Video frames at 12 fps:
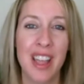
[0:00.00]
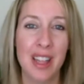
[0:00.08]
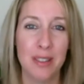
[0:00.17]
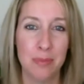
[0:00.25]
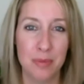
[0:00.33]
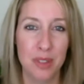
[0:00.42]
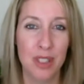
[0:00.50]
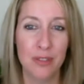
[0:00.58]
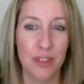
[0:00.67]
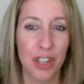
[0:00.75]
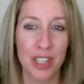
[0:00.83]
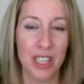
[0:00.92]
and
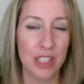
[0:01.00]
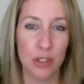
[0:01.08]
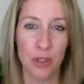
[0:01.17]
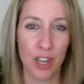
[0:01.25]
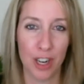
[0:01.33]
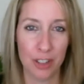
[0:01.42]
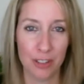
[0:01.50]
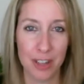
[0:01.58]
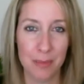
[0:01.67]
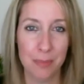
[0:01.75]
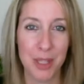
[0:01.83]
converted it to a hard run,